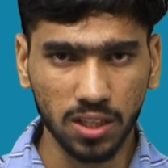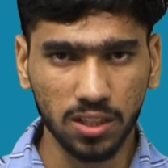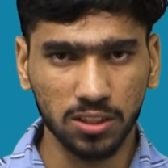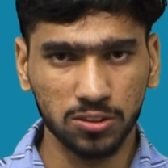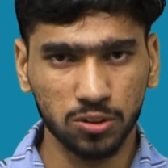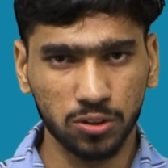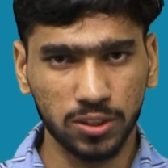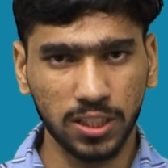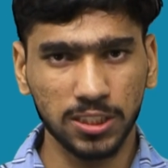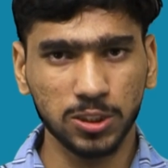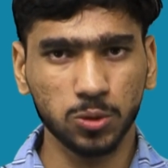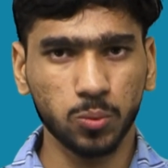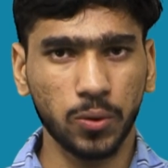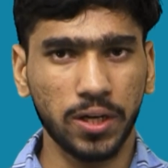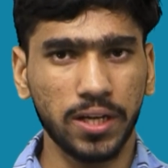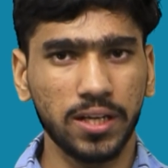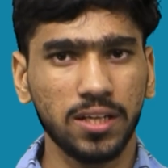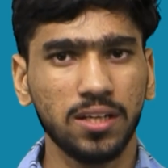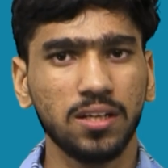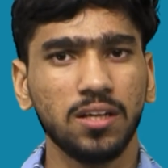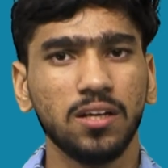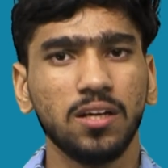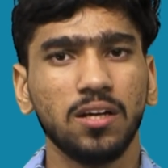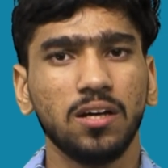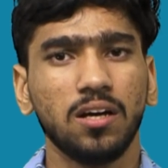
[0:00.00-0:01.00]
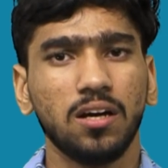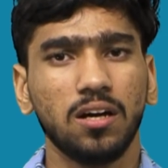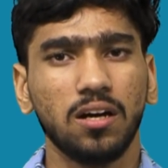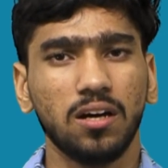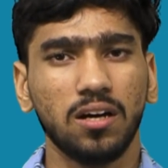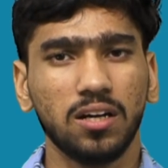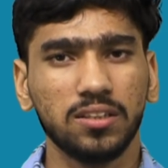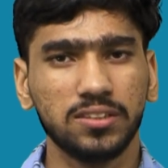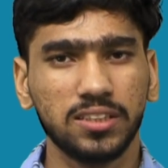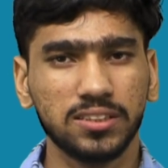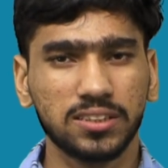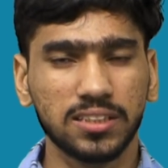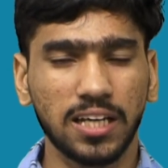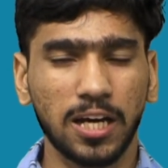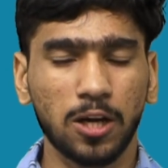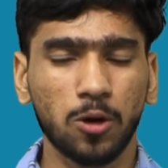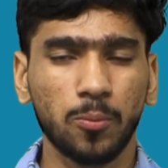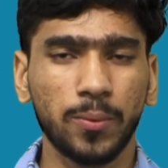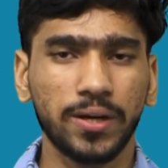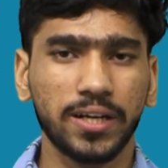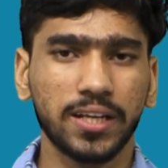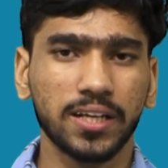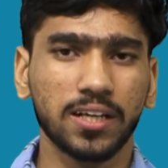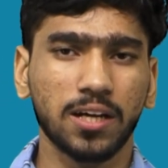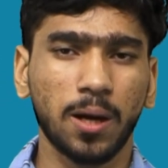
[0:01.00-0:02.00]
So that is why these
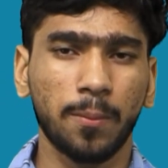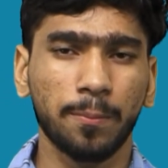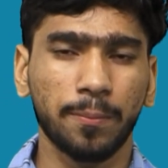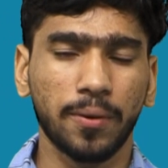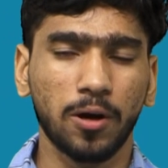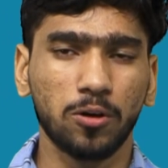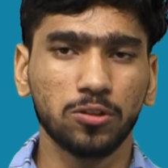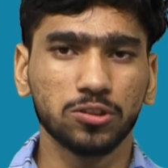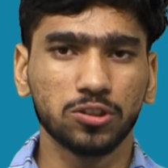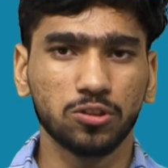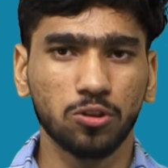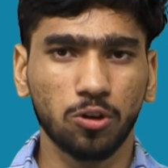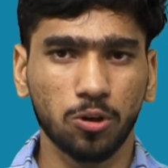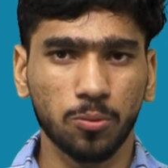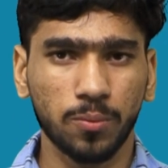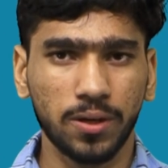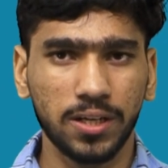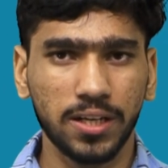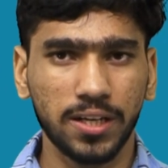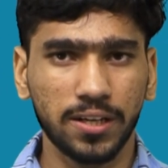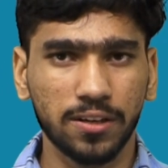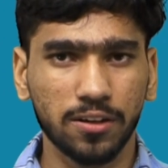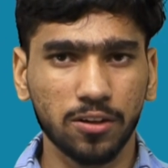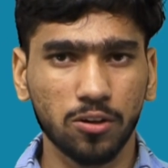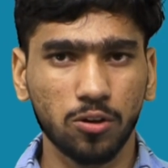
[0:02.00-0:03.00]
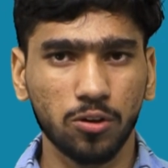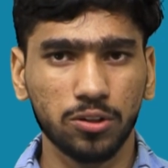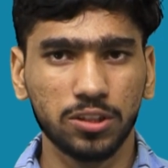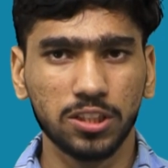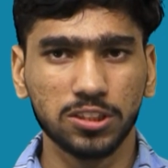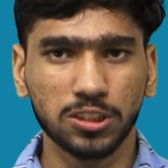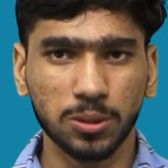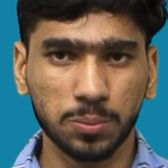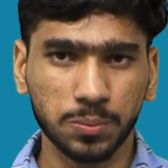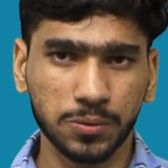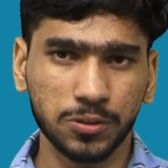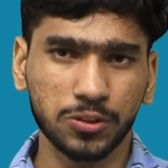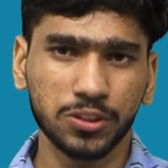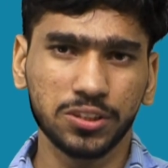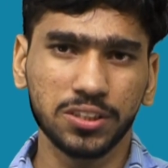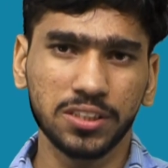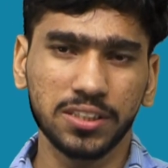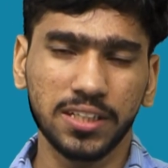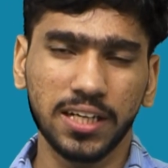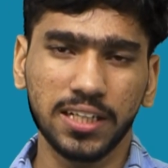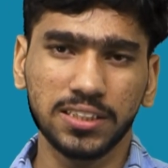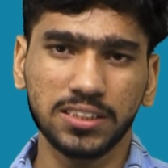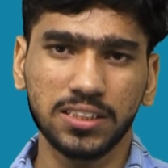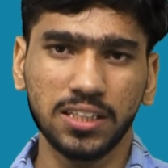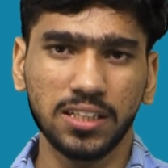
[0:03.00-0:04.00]
aromatic compounds normally undergo the substitution
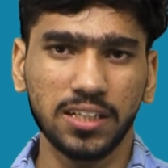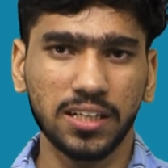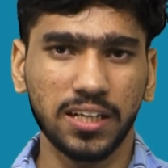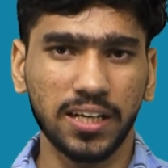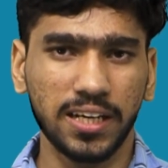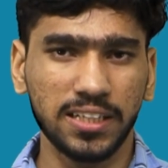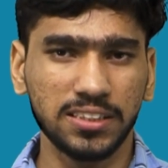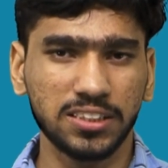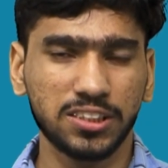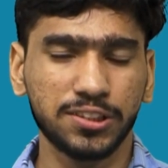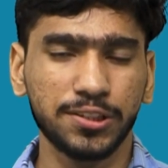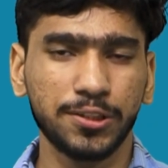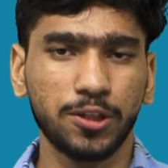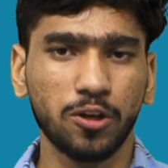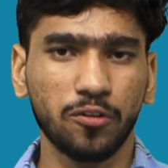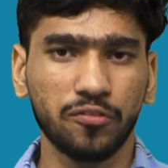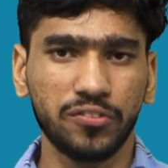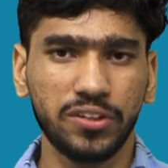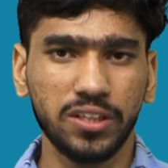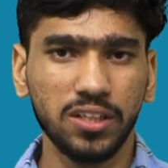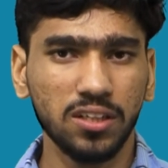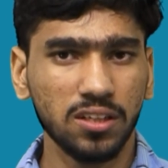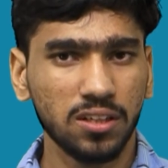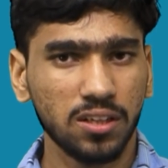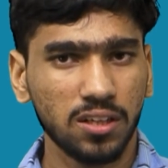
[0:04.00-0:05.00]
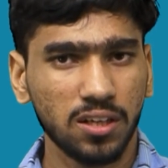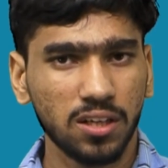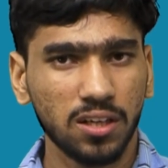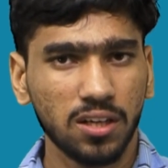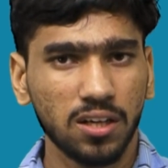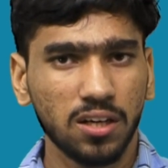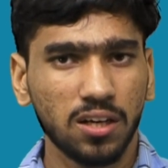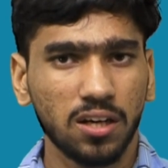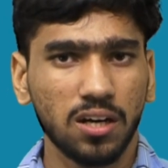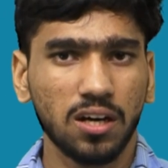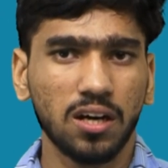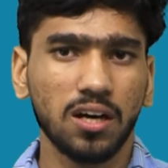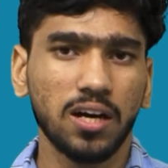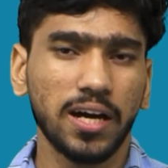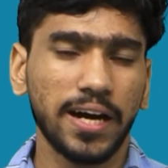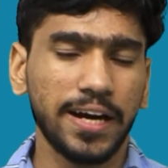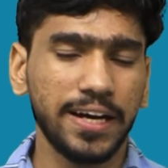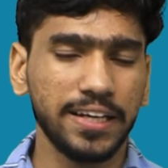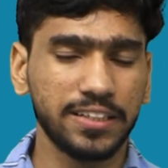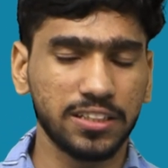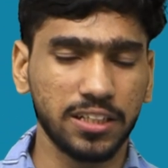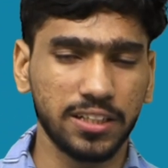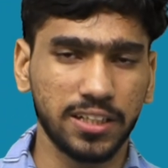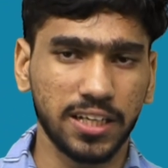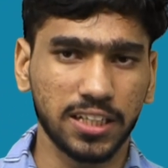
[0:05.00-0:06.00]
reaction instead of the
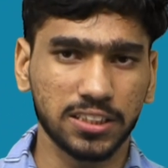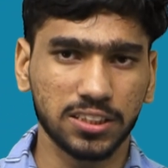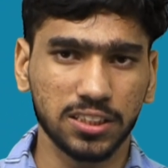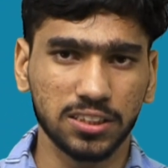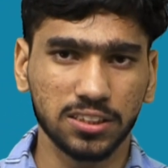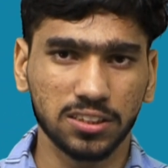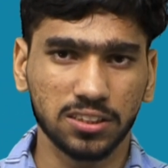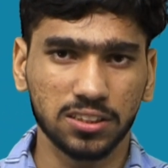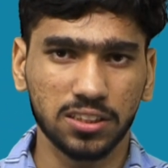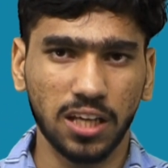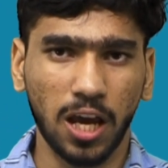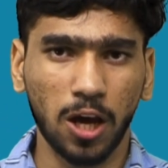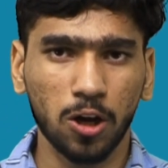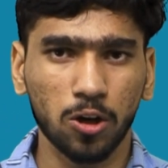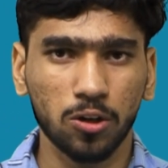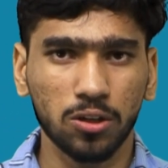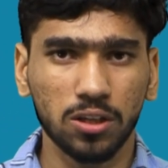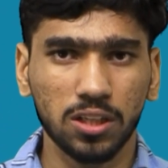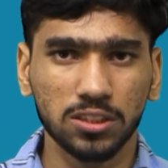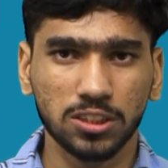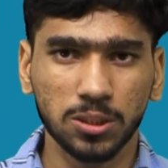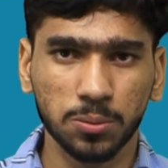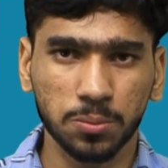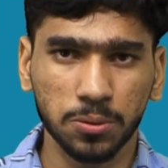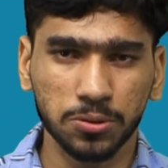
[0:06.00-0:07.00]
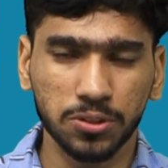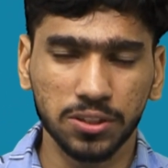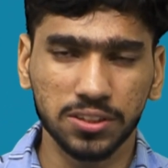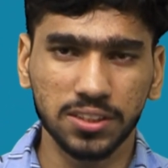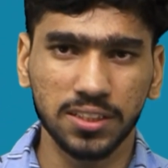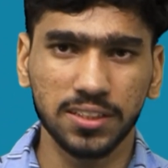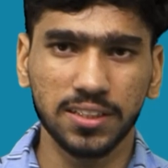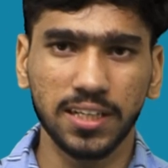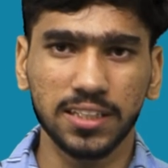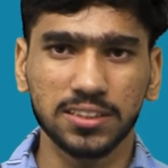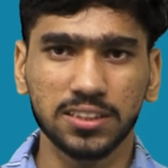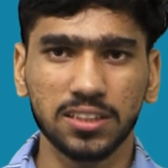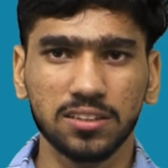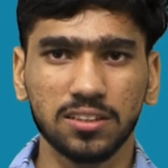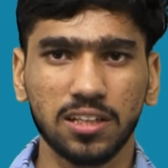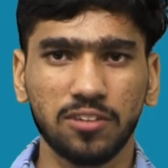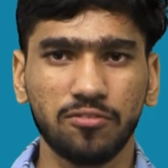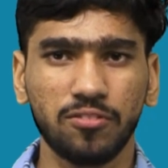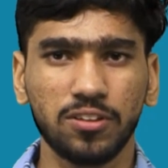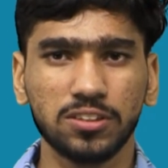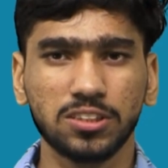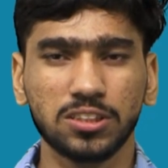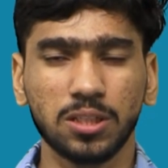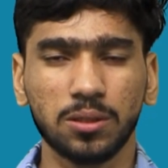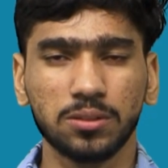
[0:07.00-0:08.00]
addition reactions. Substitution reaction, then
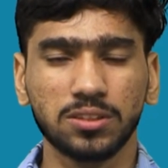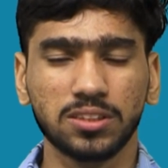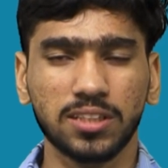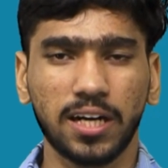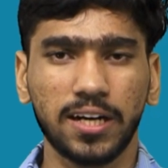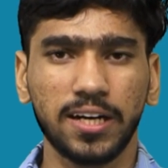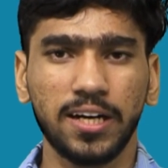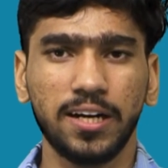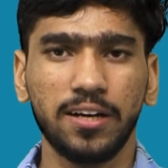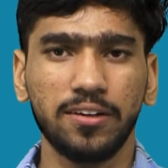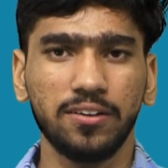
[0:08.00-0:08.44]
we started